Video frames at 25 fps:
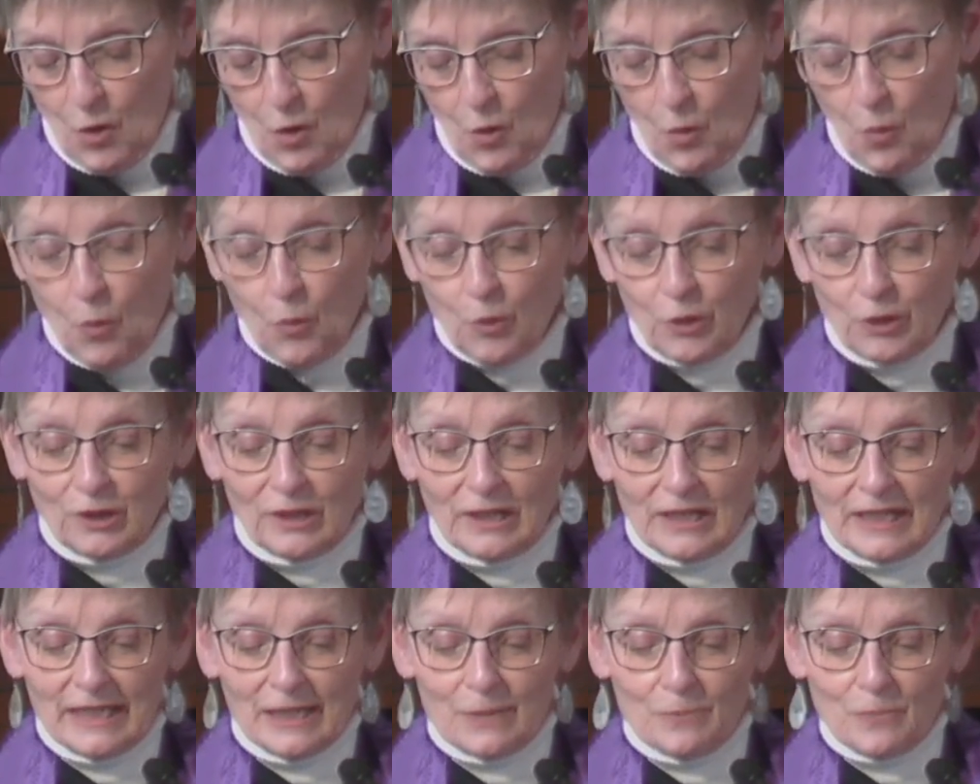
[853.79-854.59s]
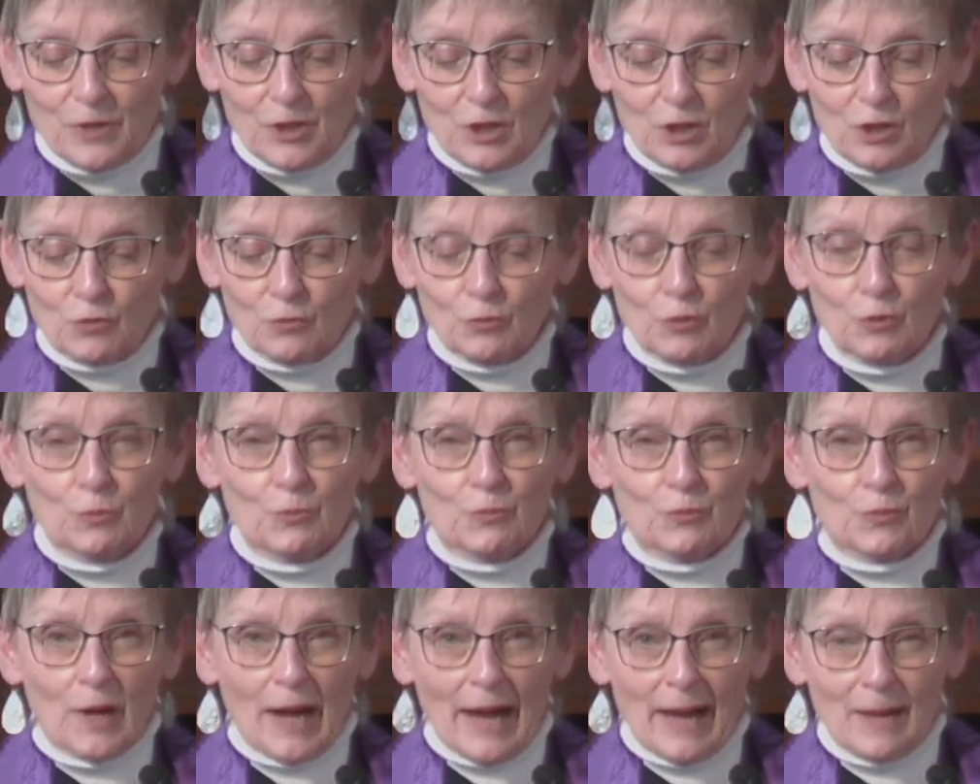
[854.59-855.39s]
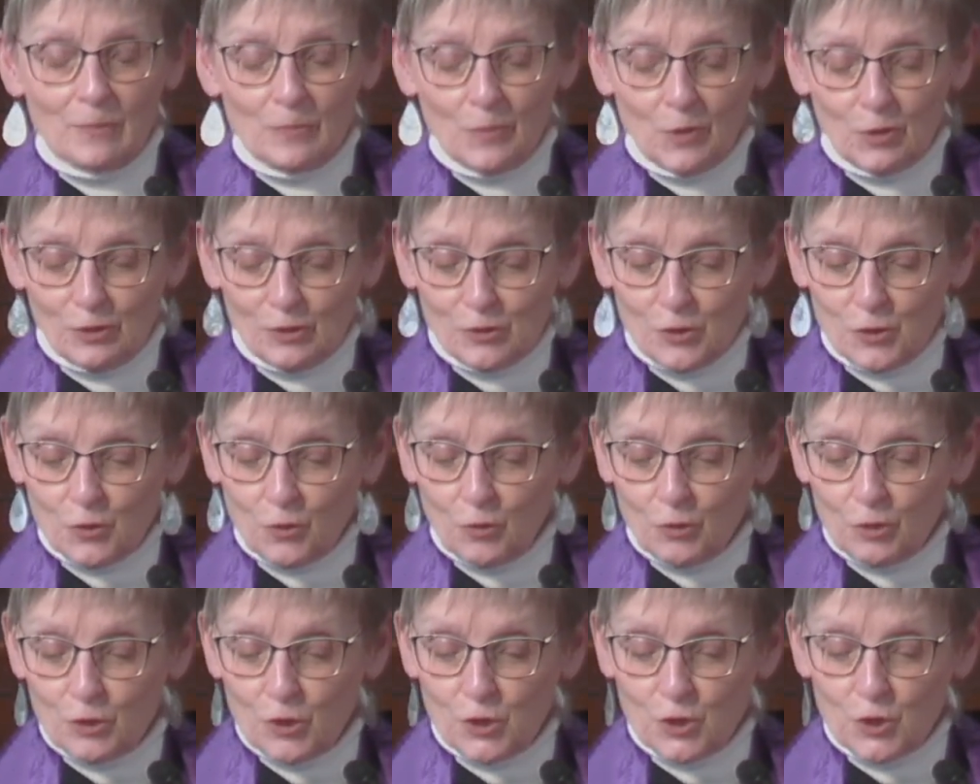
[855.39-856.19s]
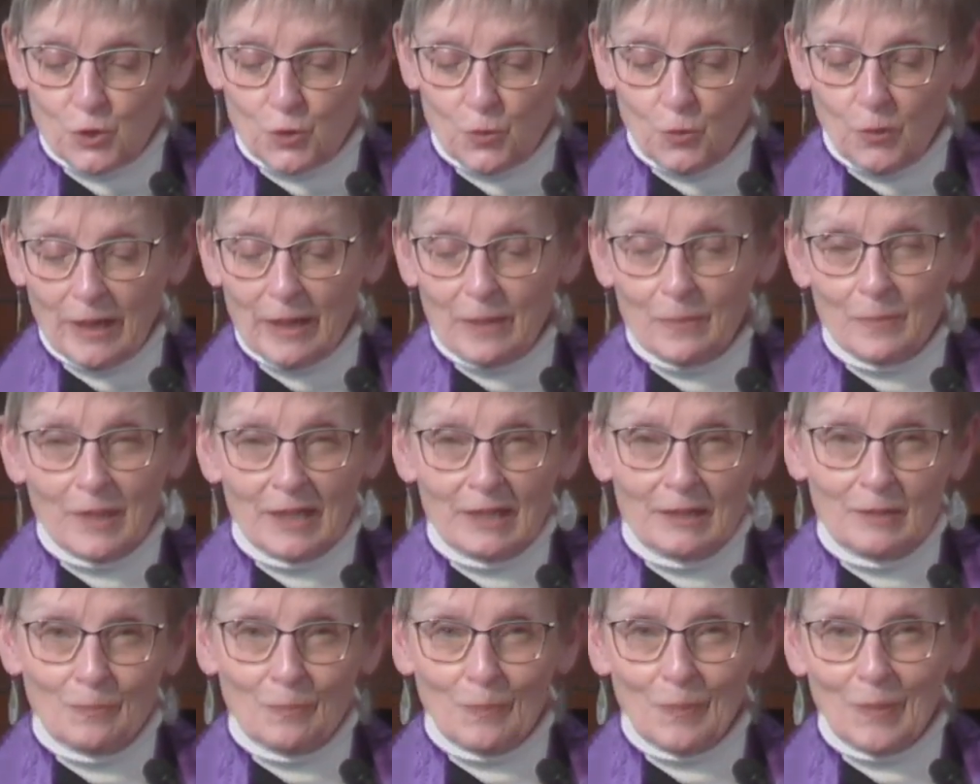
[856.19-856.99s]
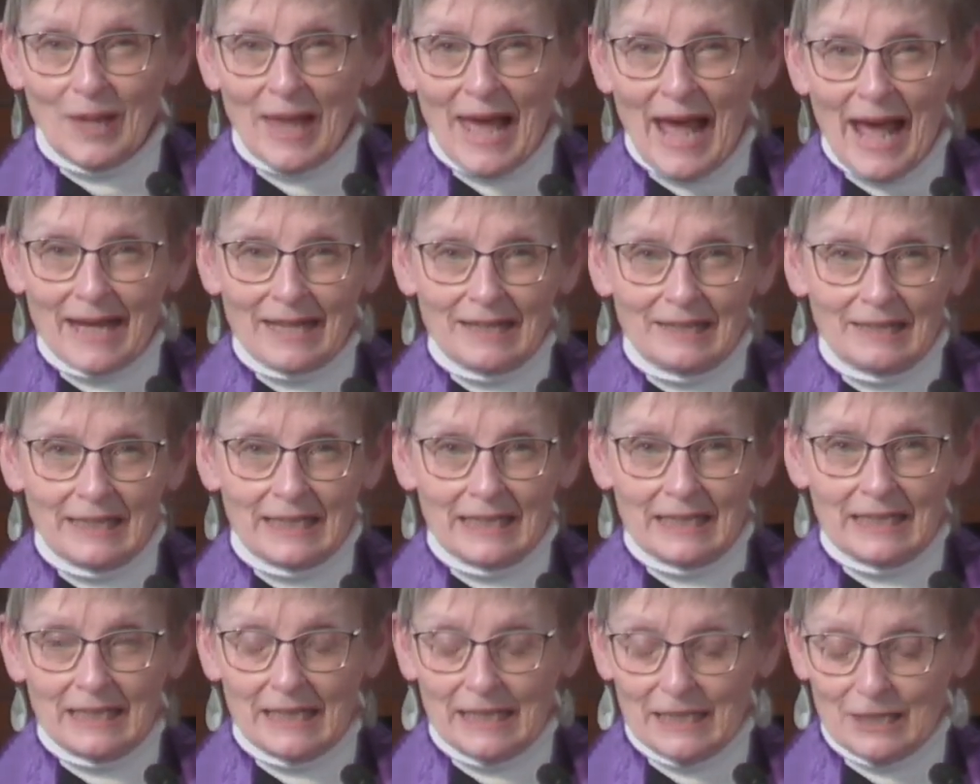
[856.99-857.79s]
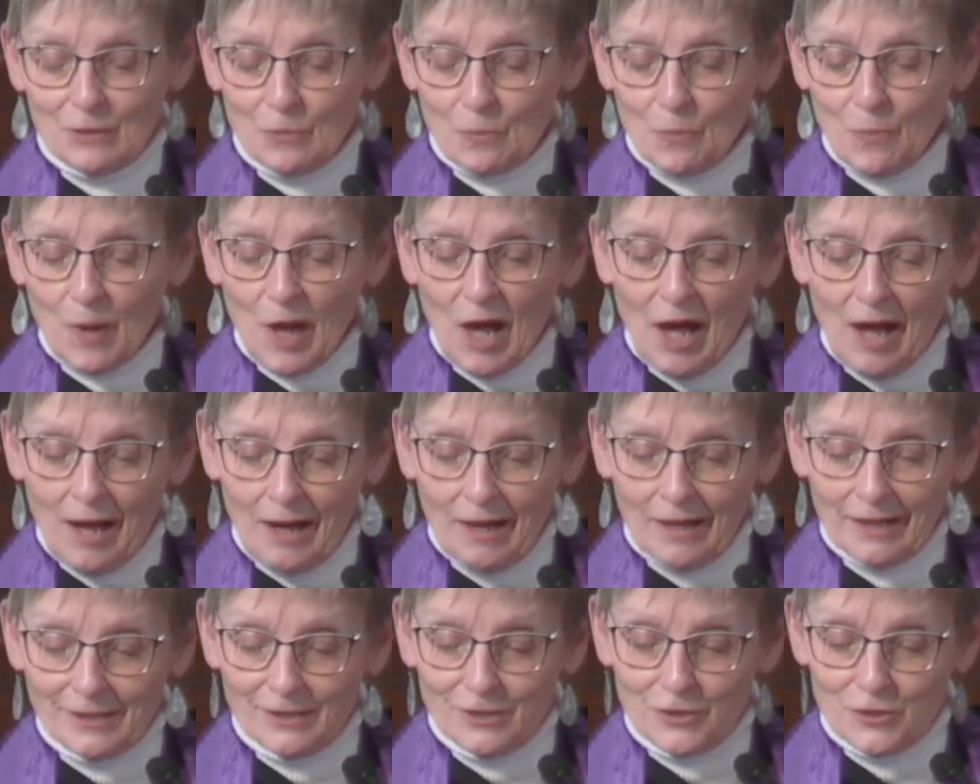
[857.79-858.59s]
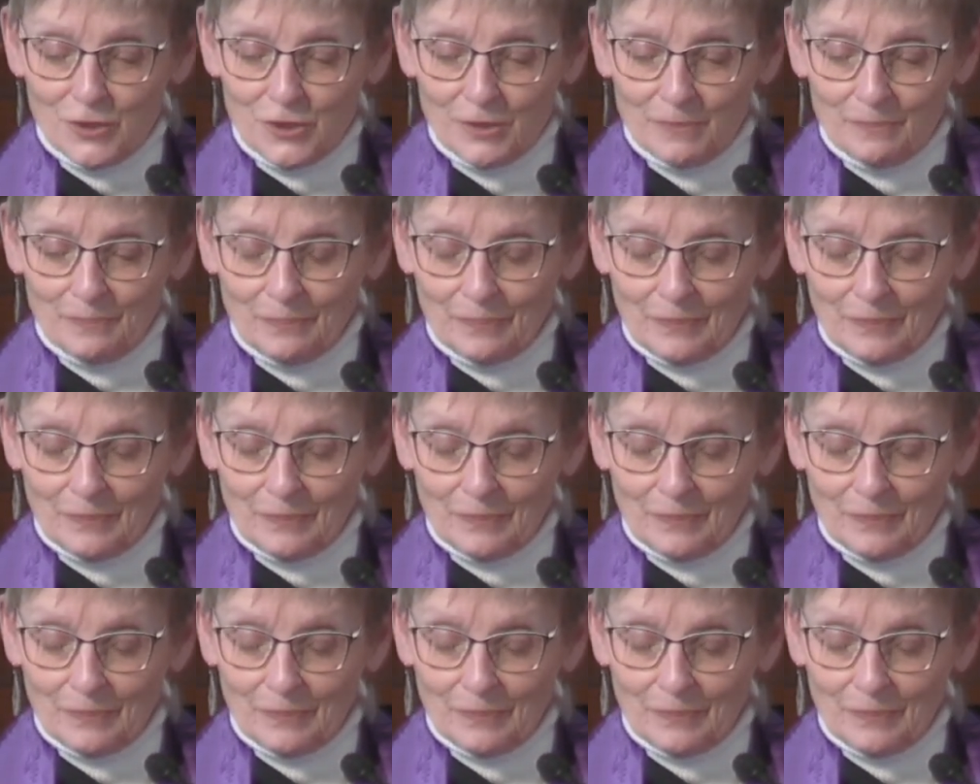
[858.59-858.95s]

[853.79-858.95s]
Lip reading: or leap through brambles, or swim blackly in ponds.